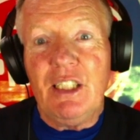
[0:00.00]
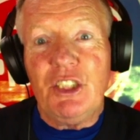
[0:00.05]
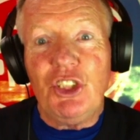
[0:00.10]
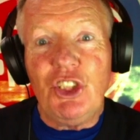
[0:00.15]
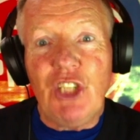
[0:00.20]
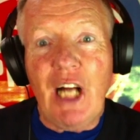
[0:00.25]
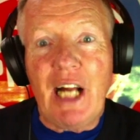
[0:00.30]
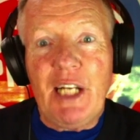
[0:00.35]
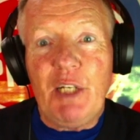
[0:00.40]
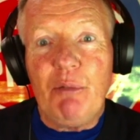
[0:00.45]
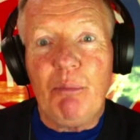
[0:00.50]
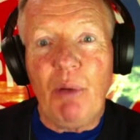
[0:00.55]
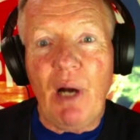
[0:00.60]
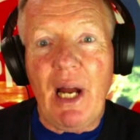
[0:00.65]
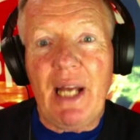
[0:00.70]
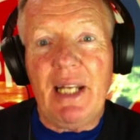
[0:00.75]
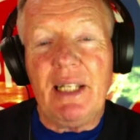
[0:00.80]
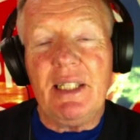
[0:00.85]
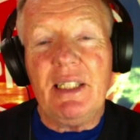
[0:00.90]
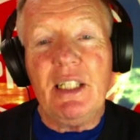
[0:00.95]
Johnny
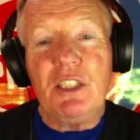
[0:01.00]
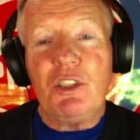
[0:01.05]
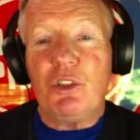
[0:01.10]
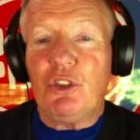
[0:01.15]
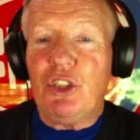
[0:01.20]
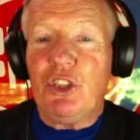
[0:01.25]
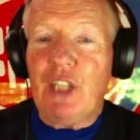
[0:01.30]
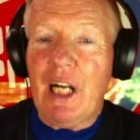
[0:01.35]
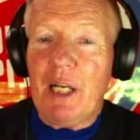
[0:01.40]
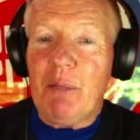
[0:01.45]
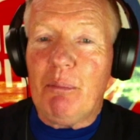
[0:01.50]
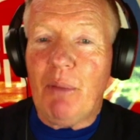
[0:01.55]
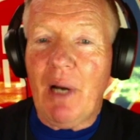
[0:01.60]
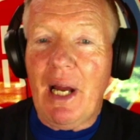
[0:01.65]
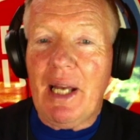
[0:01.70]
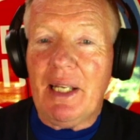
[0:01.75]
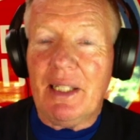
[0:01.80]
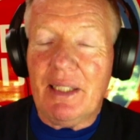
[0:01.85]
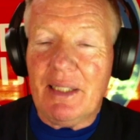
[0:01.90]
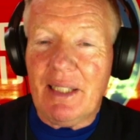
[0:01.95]
Bryant. So Johnny
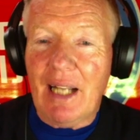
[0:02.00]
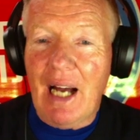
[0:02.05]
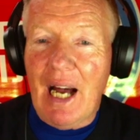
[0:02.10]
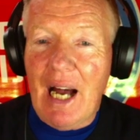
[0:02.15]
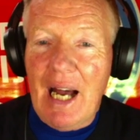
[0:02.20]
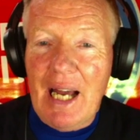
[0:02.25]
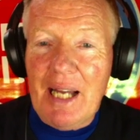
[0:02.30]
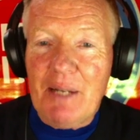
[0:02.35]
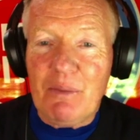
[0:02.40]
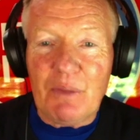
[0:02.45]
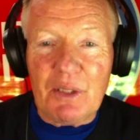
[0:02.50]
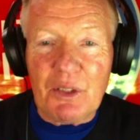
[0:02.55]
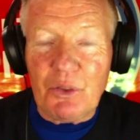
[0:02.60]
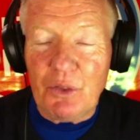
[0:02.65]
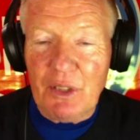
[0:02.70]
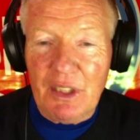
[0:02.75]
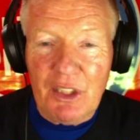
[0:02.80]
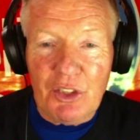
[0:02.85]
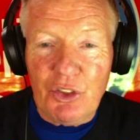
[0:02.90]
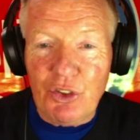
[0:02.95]
Bryant, I was
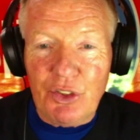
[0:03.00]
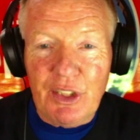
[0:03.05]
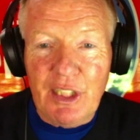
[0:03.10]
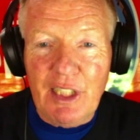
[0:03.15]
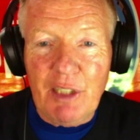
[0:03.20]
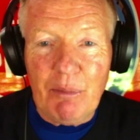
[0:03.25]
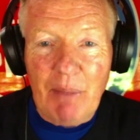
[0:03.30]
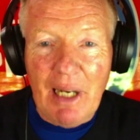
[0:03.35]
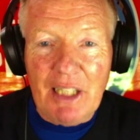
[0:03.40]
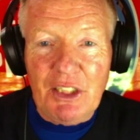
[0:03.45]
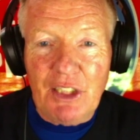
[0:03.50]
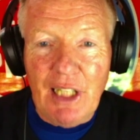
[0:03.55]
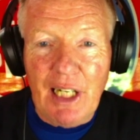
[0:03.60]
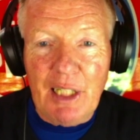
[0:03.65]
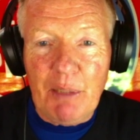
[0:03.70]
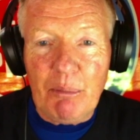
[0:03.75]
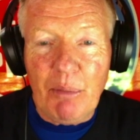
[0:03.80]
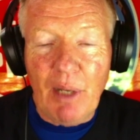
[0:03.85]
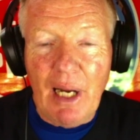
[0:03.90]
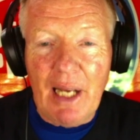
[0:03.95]
intrigued by Johnny
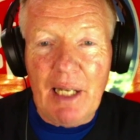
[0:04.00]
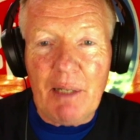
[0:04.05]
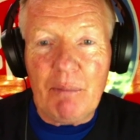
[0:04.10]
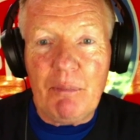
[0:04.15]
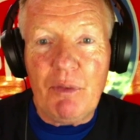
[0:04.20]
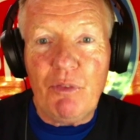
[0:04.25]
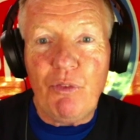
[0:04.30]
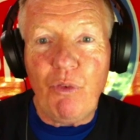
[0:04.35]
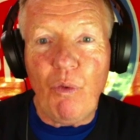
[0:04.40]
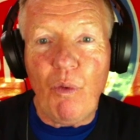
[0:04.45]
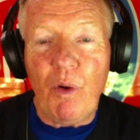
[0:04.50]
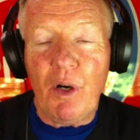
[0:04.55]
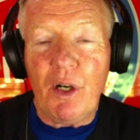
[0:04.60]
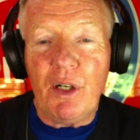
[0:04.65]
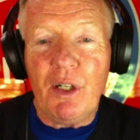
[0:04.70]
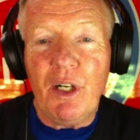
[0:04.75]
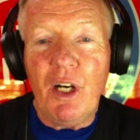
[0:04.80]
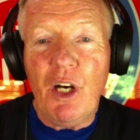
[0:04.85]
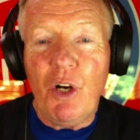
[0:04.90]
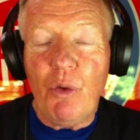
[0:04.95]
Bryant
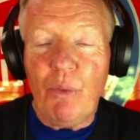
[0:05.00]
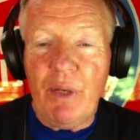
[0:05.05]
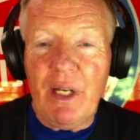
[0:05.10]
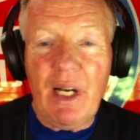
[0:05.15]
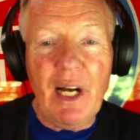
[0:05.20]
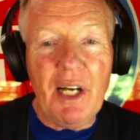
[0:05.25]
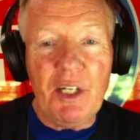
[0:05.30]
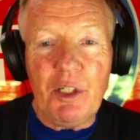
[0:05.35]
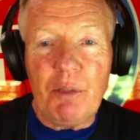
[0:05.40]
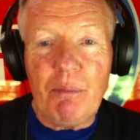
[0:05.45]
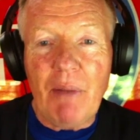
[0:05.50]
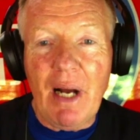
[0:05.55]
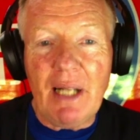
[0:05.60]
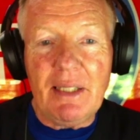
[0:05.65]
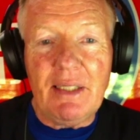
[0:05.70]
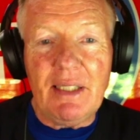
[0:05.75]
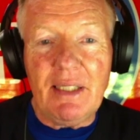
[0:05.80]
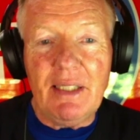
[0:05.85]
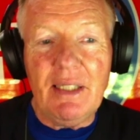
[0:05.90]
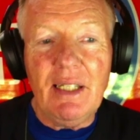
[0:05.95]
before we hired
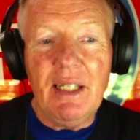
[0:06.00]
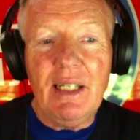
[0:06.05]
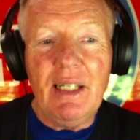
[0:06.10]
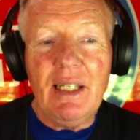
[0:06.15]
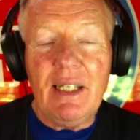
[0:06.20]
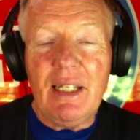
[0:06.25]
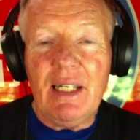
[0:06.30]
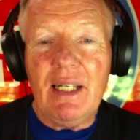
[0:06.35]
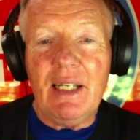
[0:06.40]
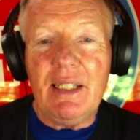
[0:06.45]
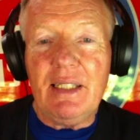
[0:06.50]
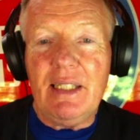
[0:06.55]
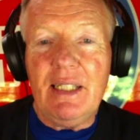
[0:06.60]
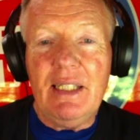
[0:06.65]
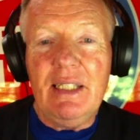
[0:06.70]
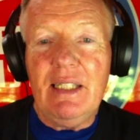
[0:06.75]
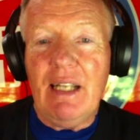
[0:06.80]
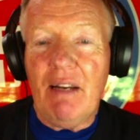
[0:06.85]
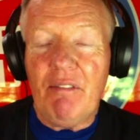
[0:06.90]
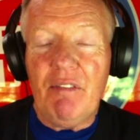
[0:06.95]
Monty, and
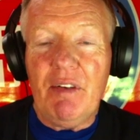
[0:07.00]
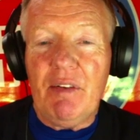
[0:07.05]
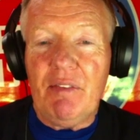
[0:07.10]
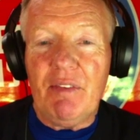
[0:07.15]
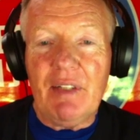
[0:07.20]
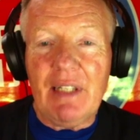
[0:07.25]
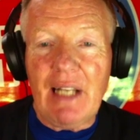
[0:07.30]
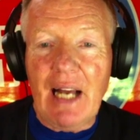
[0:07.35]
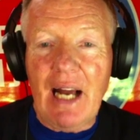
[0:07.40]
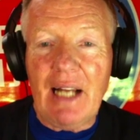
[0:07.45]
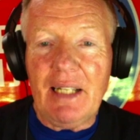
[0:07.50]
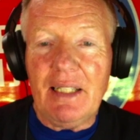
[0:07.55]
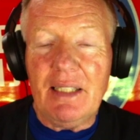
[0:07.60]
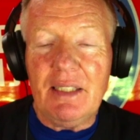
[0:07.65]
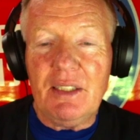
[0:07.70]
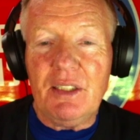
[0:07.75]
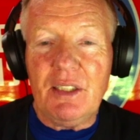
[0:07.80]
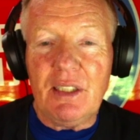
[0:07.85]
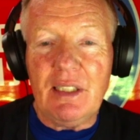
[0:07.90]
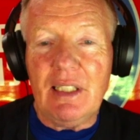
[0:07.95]
he never even got
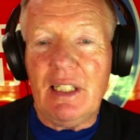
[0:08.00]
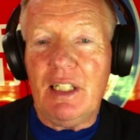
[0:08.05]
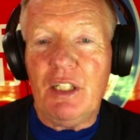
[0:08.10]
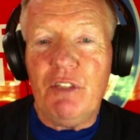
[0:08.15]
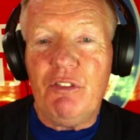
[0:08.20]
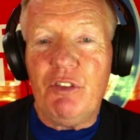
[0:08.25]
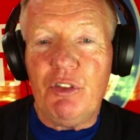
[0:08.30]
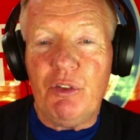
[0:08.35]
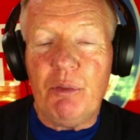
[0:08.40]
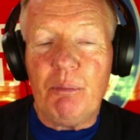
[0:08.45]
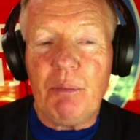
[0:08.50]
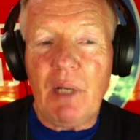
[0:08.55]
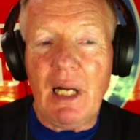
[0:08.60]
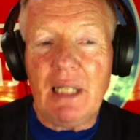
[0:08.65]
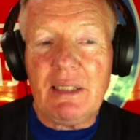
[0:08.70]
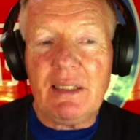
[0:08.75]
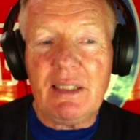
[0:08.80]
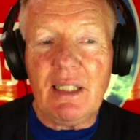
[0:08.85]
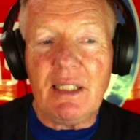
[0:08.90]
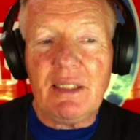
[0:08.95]
into the interviewing
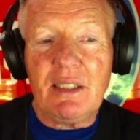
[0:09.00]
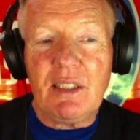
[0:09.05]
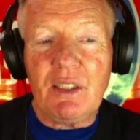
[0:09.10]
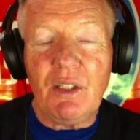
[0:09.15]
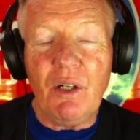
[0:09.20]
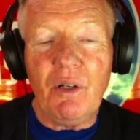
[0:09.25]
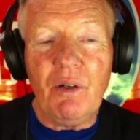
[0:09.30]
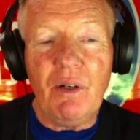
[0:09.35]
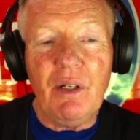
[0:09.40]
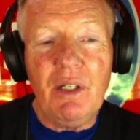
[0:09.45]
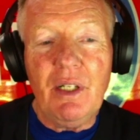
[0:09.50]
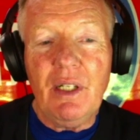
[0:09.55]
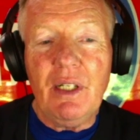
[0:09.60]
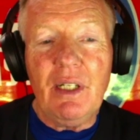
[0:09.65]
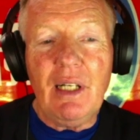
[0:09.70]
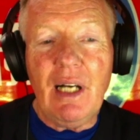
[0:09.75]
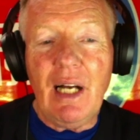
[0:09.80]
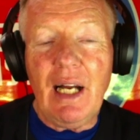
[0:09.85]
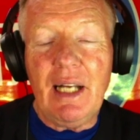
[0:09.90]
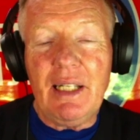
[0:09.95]
process. So
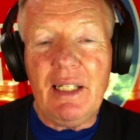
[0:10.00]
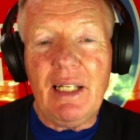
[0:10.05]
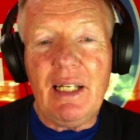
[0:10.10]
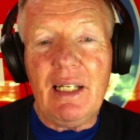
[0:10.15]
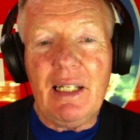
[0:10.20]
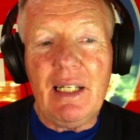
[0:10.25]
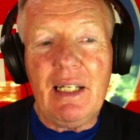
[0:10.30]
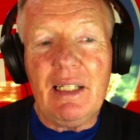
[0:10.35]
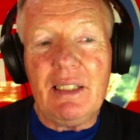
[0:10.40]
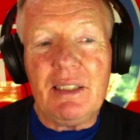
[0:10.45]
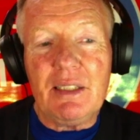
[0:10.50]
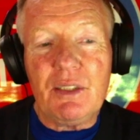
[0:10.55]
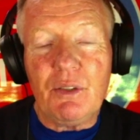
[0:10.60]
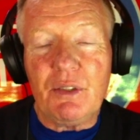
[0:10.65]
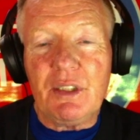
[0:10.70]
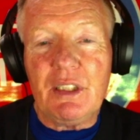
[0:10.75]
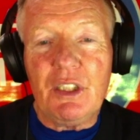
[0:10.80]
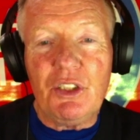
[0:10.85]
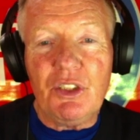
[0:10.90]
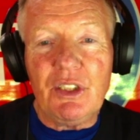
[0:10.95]

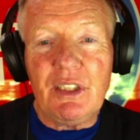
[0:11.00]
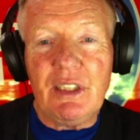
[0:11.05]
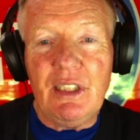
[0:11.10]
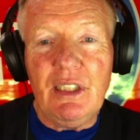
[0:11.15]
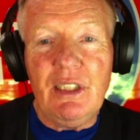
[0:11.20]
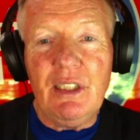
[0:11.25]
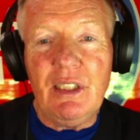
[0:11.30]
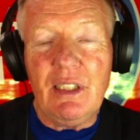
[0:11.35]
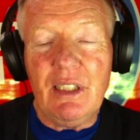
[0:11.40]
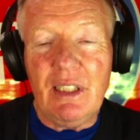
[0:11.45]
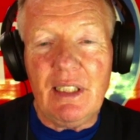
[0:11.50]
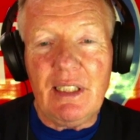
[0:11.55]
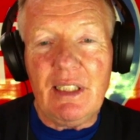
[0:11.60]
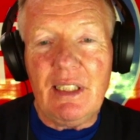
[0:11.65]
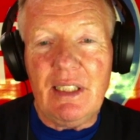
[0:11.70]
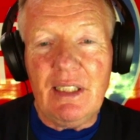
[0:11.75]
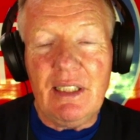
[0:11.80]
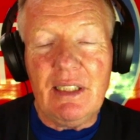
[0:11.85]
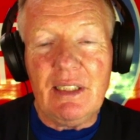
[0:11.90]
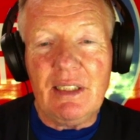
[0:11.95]
it's interesting that
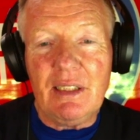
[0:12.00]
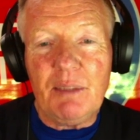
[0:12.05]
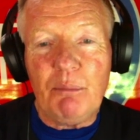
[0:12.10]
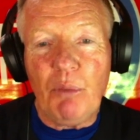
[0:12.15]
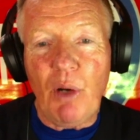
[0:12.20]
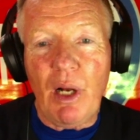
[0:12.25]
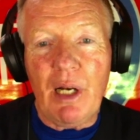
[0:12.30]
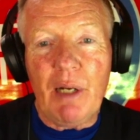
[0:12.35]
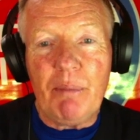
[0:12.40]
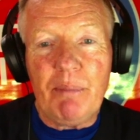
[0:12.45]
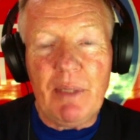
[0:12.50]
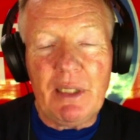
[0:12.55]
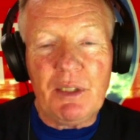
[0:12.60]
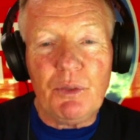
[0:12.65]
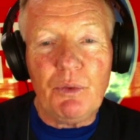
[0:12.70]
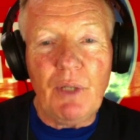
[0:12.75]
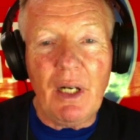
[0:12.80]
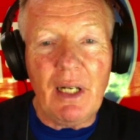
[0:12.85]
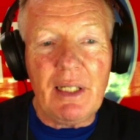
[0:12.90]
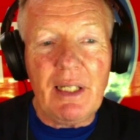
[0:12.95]
he is brought up as
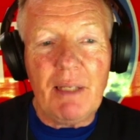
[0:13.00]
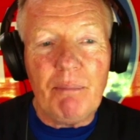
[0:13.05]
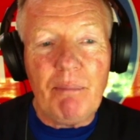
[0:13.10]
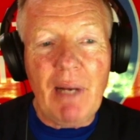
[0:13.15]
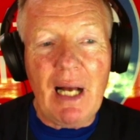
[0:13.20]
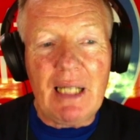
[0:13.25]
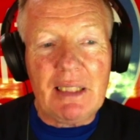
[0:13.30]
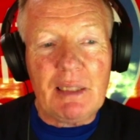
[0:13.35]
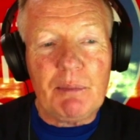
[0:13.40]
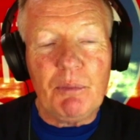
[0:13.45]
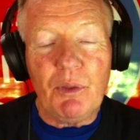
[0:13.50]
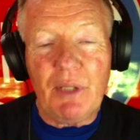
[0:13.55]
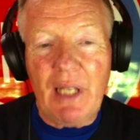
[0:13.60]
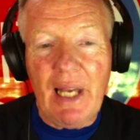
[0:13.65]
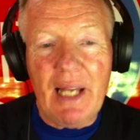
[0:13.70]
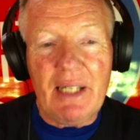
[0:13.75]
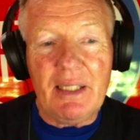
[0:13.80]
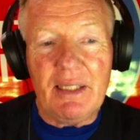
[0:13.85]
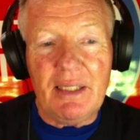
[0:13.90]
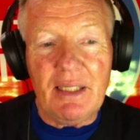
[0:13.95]
a possible
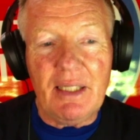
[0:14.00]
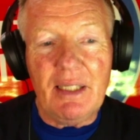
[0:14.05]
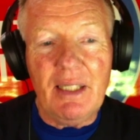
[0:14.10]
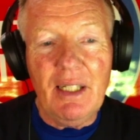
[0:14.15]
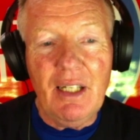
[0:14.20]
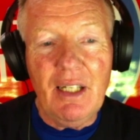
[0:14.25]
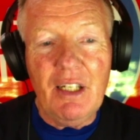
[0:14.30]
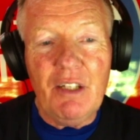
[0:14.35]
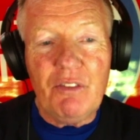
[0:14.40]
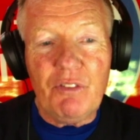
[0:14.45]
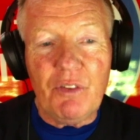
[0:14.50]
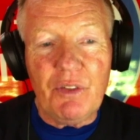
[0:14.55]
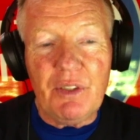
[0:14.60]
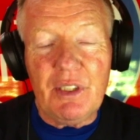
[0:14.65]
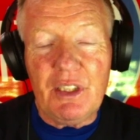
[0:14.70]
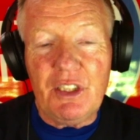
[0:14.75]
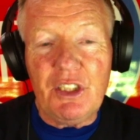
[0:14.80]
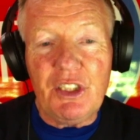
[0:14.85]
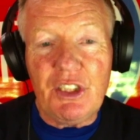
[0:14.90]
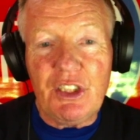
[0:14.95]
candidate for
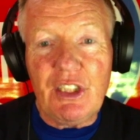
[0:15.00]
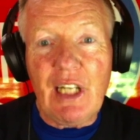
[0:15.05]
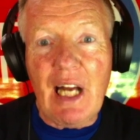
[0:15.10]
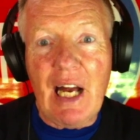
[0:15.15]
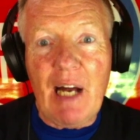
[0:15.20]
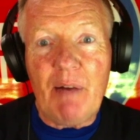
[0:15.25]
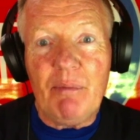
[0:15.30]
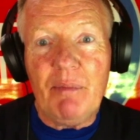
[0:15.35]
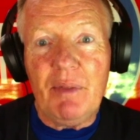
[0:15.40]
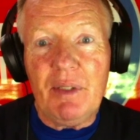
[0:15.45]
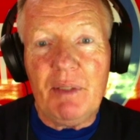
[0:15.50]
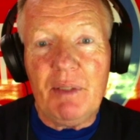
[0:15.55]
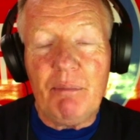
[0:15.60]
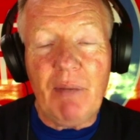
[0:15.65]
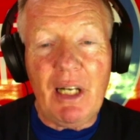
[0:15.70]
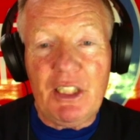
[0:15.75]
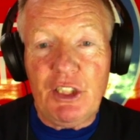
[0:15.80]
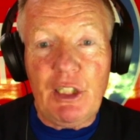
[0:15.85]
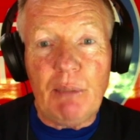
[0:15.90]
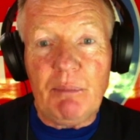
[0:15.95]
this job
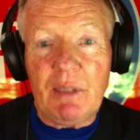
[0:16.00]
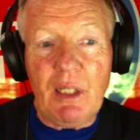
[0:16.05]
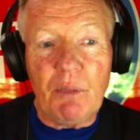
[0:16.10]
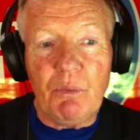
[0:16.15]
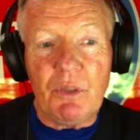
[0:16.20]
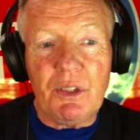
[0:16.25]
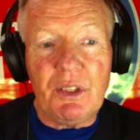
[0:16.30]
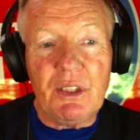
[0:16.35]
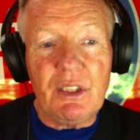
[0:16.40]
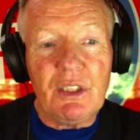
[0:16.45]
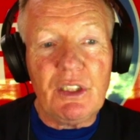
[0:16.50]
by James Edwards.